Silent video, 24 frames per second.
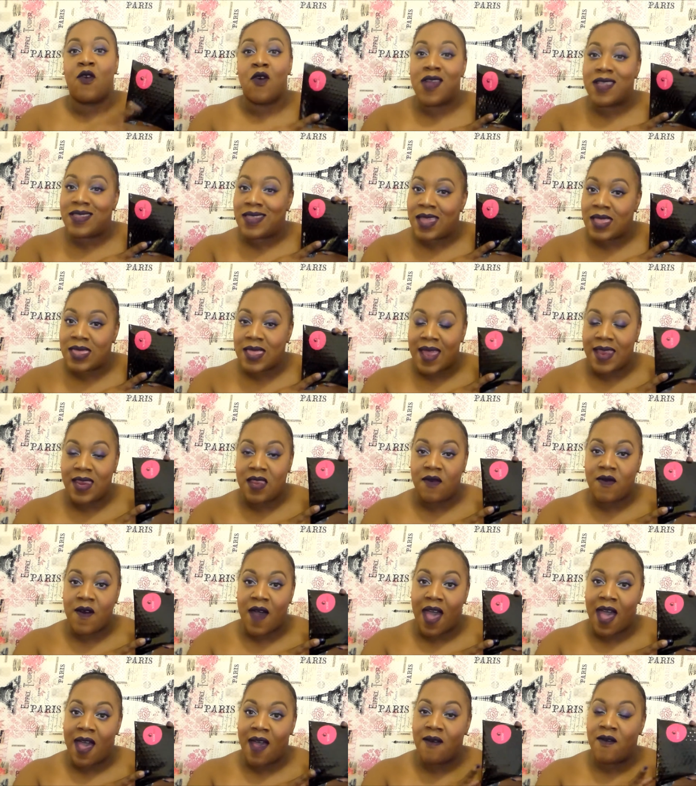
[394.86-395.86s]

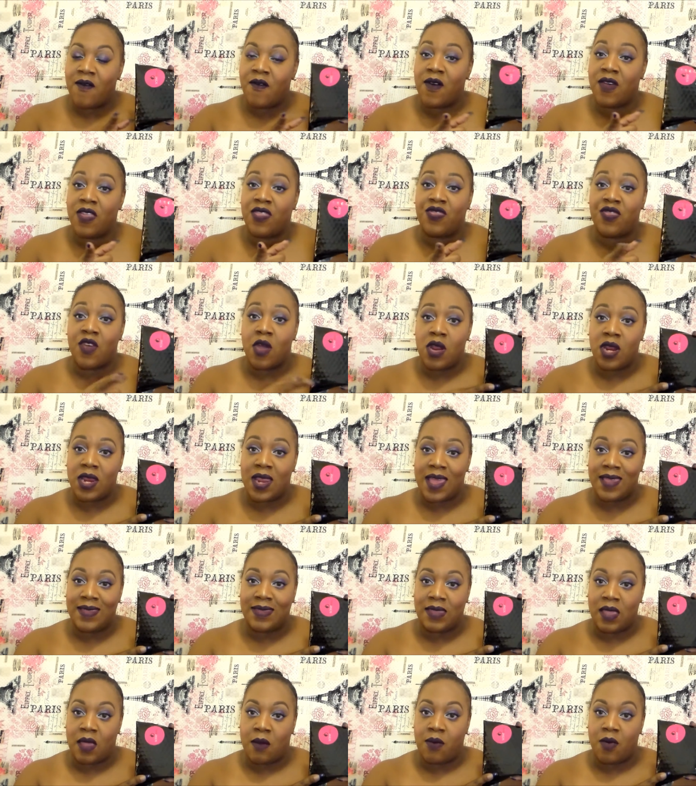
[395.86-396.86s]
$14.95 for a
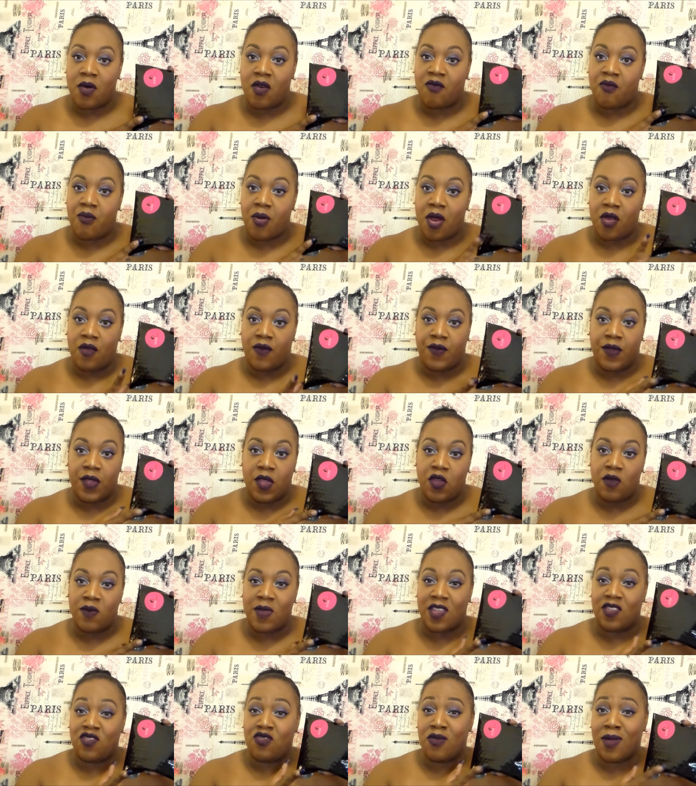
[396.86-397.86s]
30-day sample of
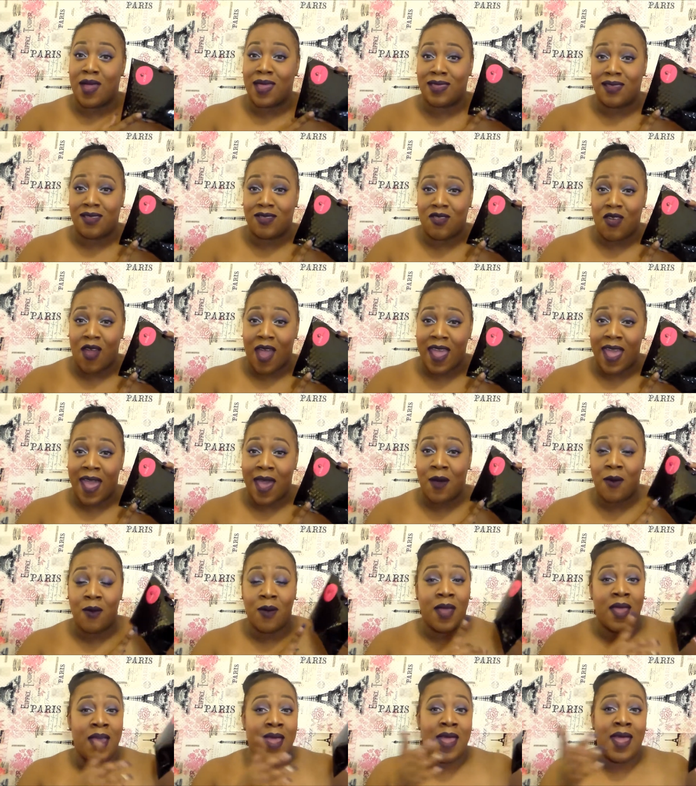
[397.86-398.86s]
perfume that you get to try
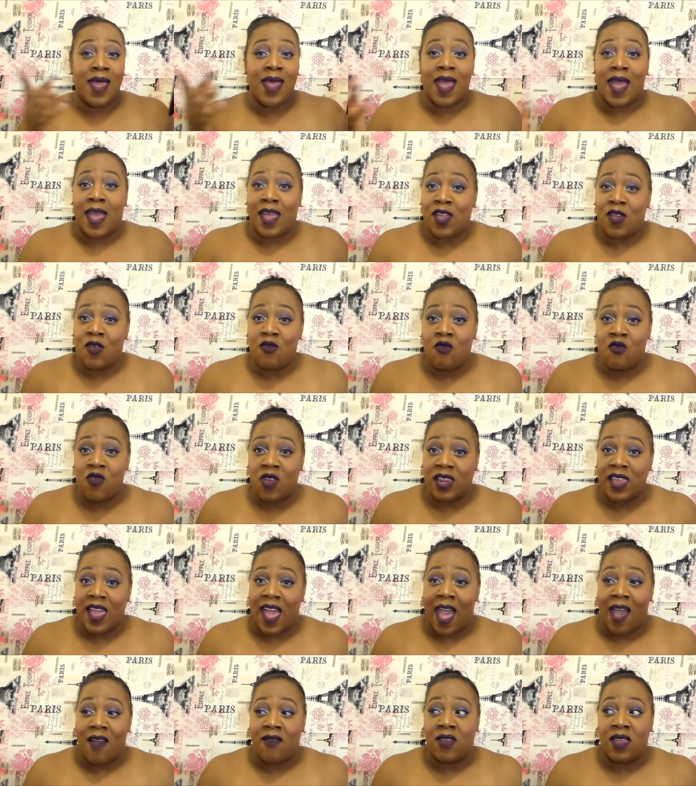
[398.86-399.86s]
out and you
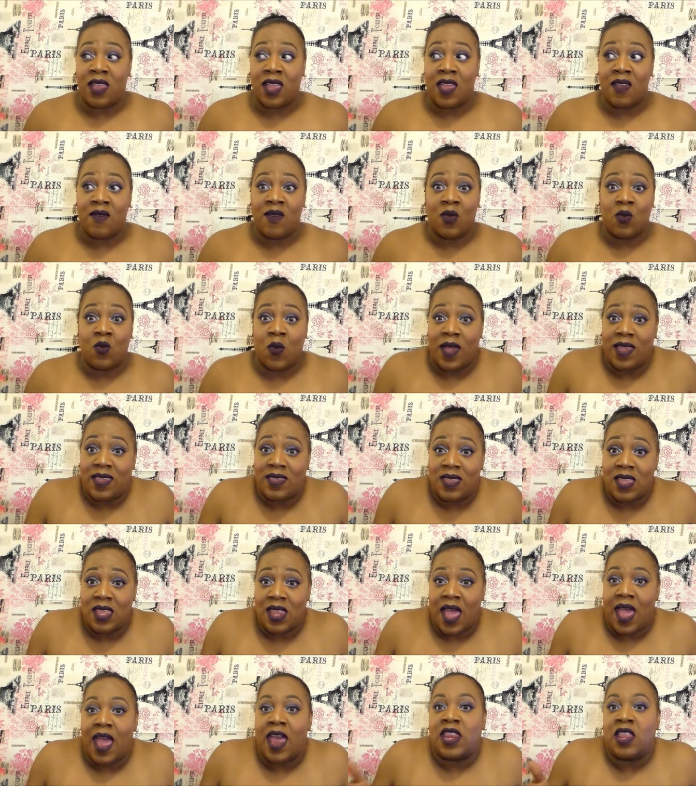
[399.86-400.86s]
really haven't even
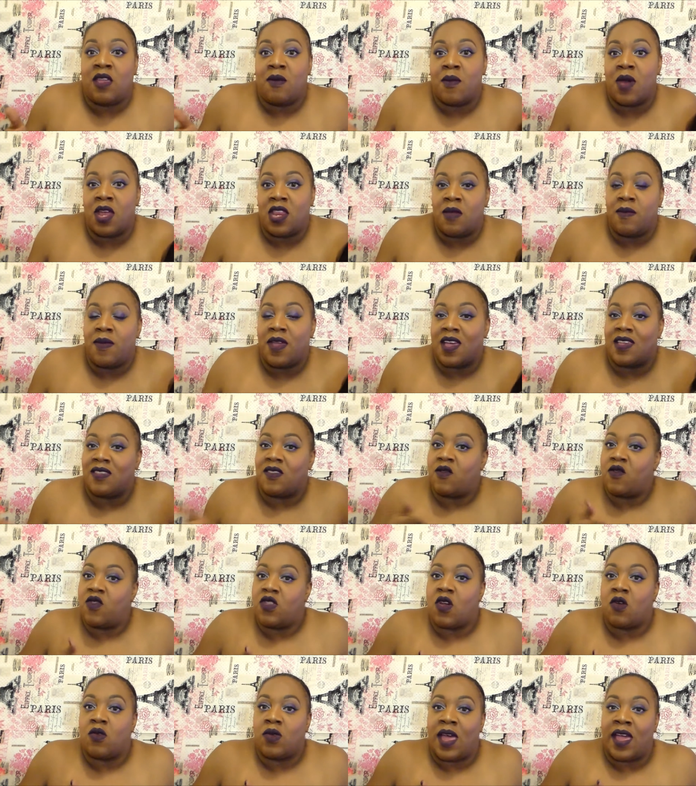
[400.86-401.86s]
wasted any money because
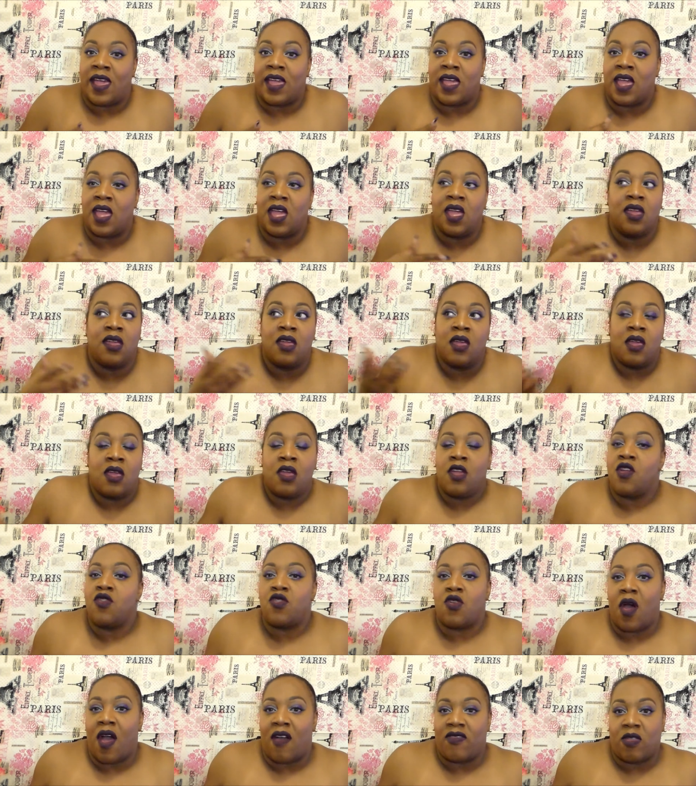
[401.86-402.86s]
if you don't like it,
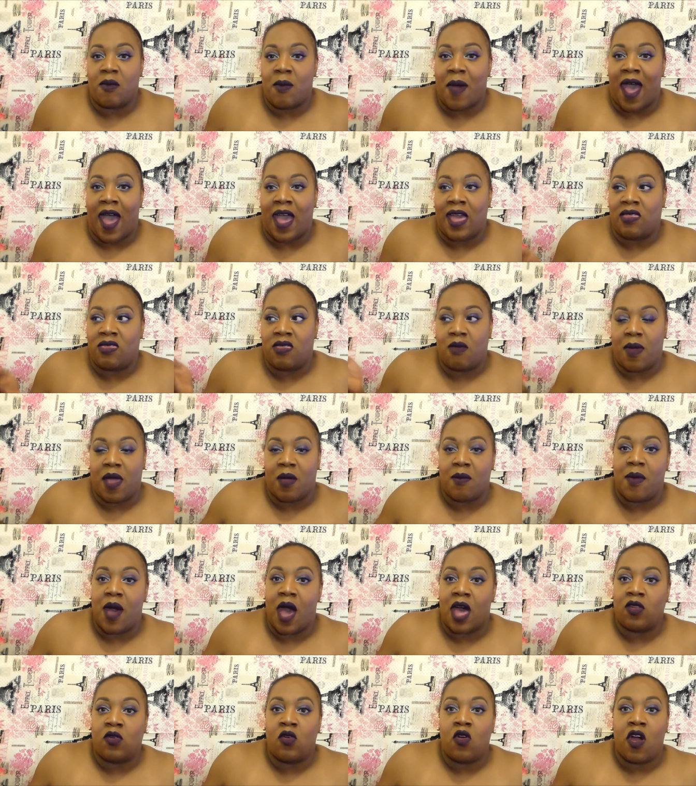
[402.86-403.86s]
you don't have to buy the big
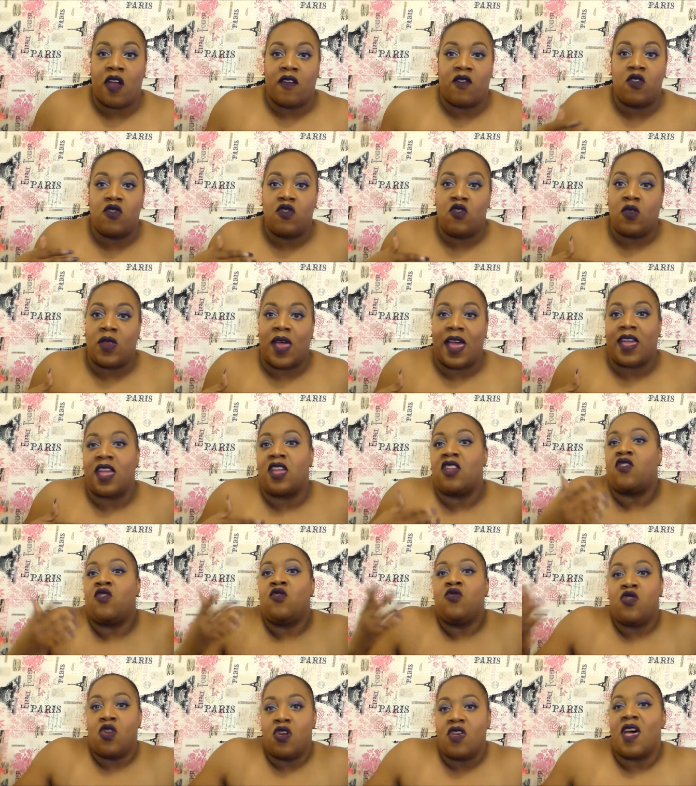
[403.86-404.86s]
bottle or if you do like
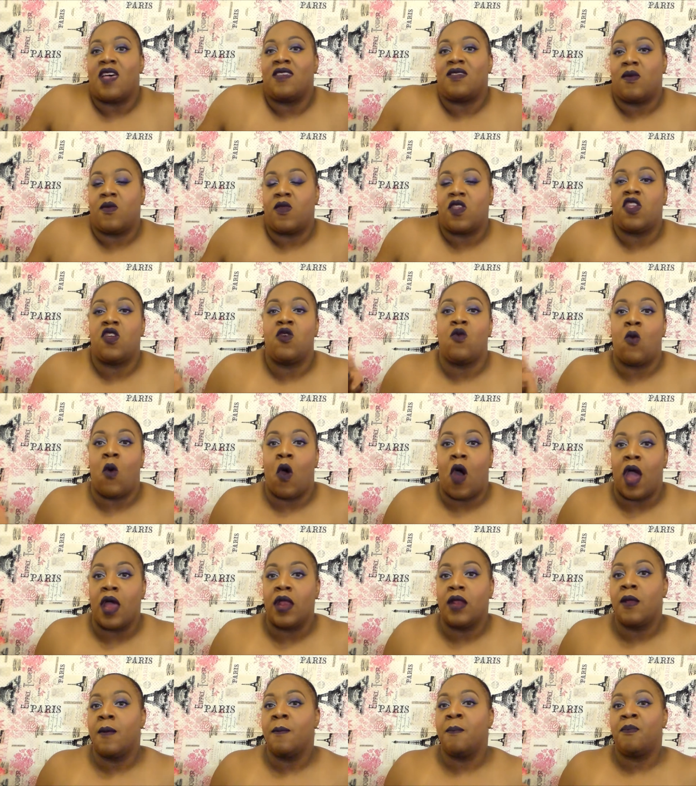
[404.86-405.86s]
it, you know that's something you
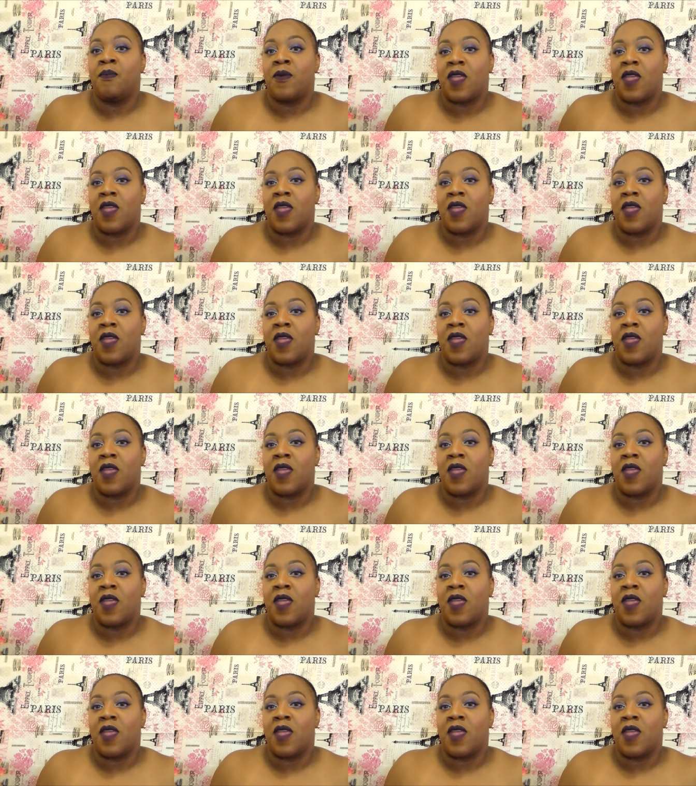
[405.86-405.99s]
want.